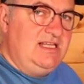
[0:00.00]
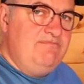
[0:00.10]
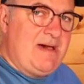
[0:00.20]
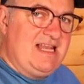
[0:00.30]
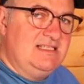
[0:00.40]
I
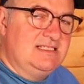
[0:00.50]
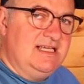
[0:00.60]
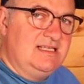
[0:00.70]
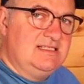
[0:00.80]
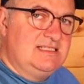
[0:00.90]
didn't
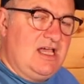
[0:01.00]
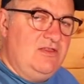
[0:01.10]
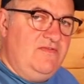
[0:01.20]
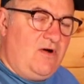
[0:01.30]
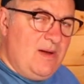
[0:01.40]
balance it.
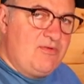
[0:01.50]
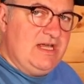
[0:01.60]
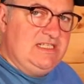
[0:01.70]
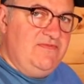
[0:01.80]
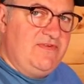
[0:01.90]
So the
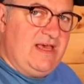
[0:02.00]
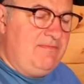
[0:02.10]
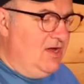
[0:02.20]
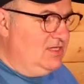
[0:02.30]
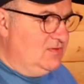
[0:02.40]
vibration for
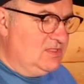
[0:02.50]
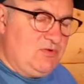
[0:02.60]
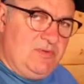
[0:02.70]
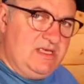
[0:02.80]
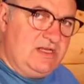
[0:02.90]
that motor
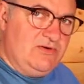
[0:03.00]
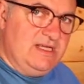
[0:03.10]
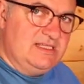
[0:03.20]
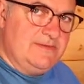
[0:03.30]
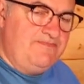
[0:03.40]
was probably the
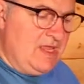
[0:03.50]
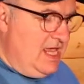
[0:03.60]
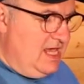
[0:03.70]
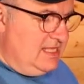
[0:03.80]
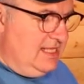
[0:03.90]
noise.
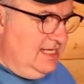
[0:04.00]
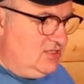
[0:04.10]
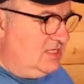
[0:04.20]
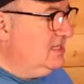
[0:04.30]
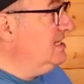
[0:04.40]
Now the
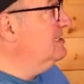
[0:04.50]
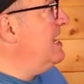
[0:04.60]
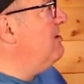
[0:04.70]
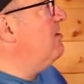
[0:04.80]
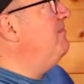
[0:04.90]
interesting thing
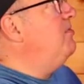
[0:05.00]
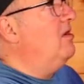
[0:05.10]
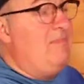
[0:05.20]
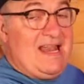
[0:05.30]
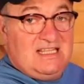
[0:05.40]
is now I
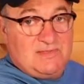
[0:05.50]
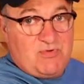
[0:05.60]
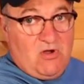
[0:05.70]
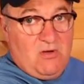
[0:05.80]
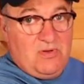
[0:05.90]
put a
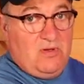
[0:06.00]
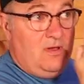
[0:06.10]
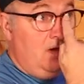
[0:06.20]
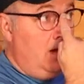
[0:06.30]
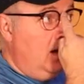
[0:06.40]
balanced prop,
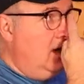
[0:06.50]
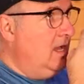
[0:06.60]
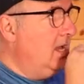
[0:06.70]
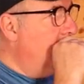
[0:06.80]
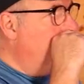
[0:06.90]

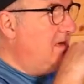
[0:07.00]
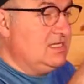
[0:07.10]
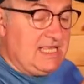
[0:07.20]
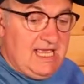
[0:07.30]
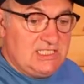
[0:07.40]
uh,
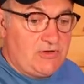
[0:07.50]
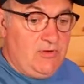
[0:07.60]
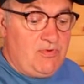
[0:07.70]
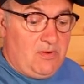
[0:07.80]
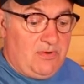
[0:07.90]
Master
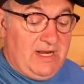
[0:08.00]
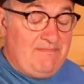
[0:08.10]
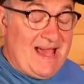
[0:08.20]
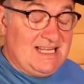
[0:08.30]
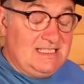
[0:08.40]
Airscrew prop on
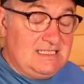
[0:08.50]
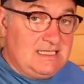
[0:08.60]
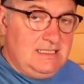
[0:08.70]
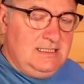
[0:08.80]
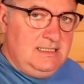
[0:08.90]
it,
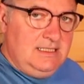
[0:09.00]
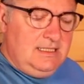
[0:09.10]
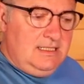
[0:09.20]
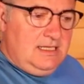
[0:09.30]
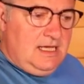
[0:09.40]
balanced.
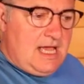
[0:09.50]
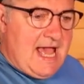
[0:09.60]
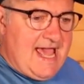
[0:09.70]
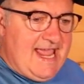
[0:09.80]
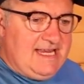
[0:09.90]

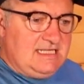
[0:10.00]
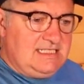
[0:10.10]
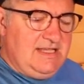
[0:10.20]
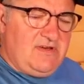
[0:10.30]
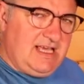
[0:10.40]
And
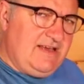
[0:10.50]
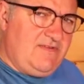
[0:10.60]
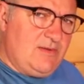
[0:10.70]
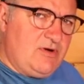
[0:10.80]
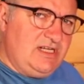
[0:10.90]
let's see if I get
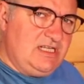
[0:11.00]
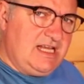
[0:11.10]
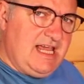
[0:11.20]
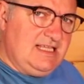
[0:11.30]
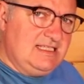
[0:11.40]
that
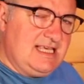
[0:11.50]
vibration again.